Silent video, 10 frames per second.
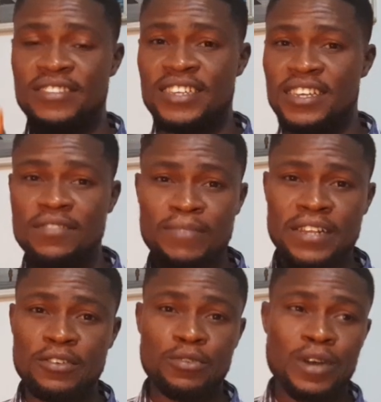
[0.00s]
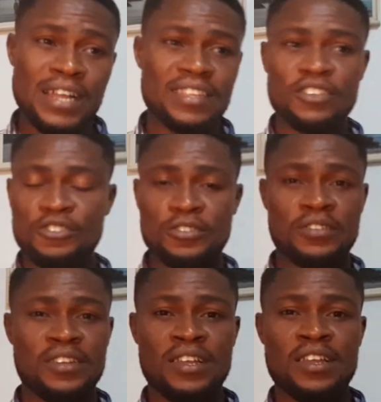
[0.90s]
seeking medical attention.
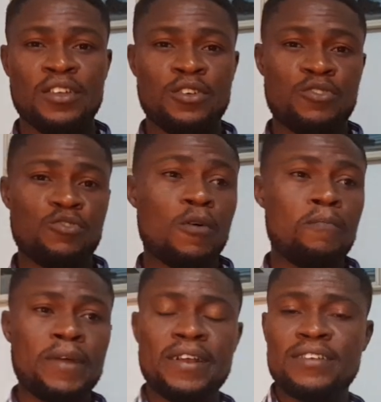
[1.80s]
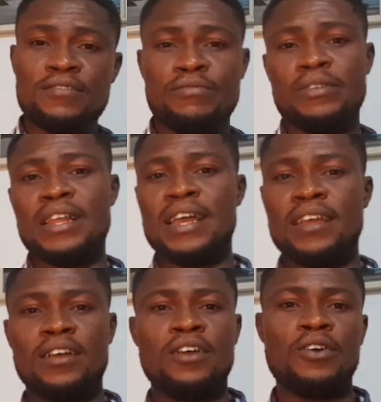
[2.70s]
Some parents will be like,